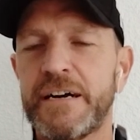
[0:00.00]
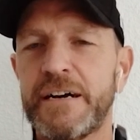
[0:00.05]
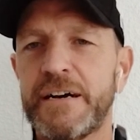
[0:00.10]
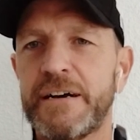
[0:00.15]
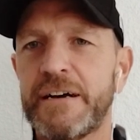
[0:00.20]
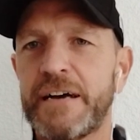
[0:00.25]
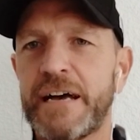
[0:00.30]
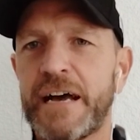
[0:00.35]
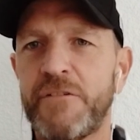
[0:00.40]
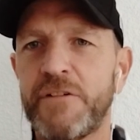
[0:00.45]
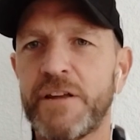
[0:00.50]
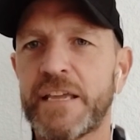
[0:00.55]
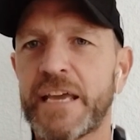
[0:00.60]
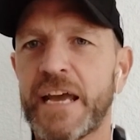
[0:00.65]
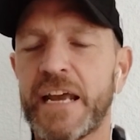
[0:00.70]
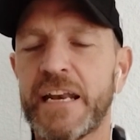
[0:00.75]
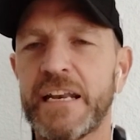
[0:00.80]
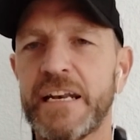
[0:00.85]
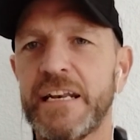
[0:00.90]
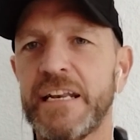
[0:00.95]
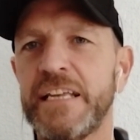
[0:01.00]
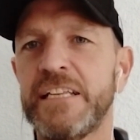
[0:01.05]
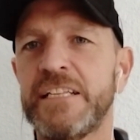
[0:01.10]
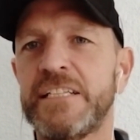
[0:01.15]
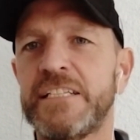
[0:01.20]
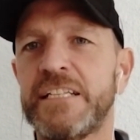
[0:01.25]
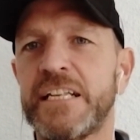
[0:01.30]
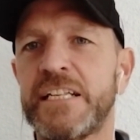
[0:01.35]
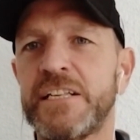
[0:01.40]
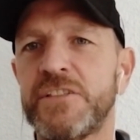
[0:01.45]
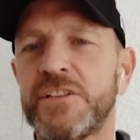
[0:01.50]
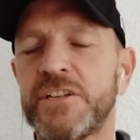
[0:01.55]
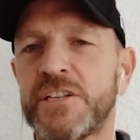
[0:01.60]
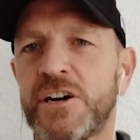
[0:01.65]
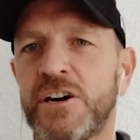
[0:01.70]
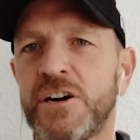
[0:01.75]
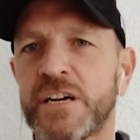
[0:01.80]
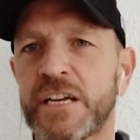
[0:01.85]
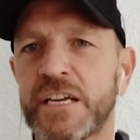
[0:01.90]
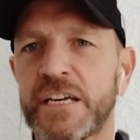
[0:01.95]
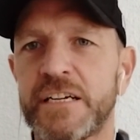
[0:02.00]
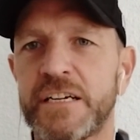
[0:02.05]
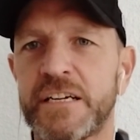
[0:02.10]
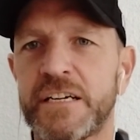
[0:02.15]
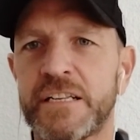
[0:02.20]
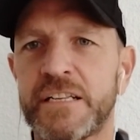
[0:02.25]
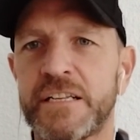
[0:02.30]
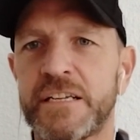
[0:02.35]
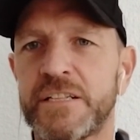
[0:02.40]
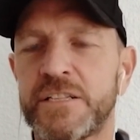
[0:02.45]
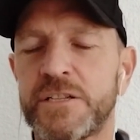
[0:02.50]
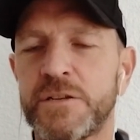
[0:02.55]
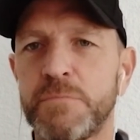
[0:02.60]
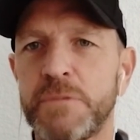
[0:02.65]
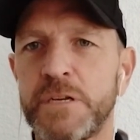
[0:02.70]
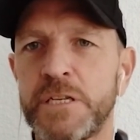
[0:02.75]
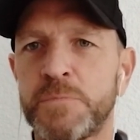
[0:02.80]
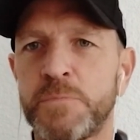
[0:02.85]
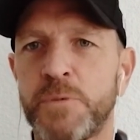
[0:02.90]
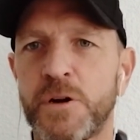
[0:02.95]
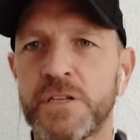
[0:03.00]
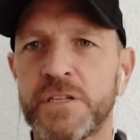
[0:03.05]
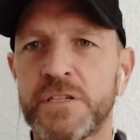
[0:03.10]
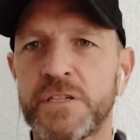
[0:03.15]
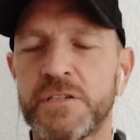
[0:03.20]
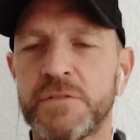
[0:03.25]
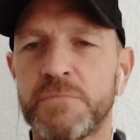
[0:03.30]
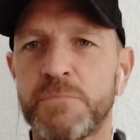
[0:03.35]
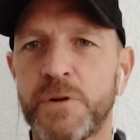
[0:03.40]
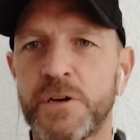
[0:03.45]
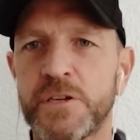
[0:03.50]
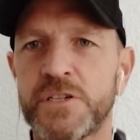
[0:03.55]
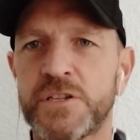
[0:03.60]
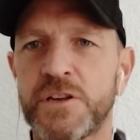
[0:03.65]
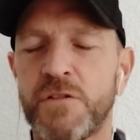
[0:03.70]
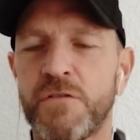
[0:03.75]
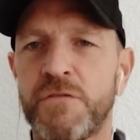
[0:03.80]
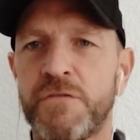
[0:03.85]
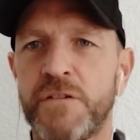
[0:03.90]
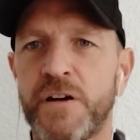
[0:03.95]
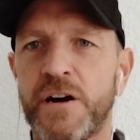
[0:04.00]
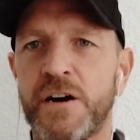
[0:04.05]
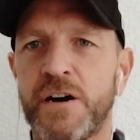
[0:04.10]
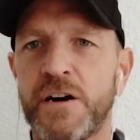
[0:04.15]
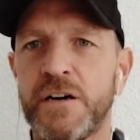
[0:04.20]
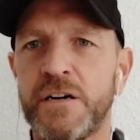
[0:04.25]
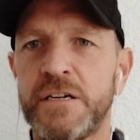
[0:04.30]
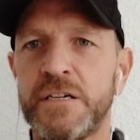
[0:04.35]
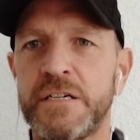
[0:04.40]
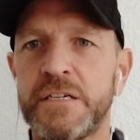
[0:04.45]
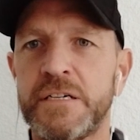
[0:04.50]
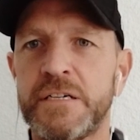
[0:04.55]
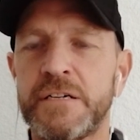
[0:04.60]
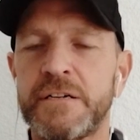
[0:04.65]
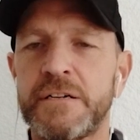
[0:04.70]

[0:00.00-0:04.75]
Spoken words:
Harry Kane at least hitting the target, and to miss by so far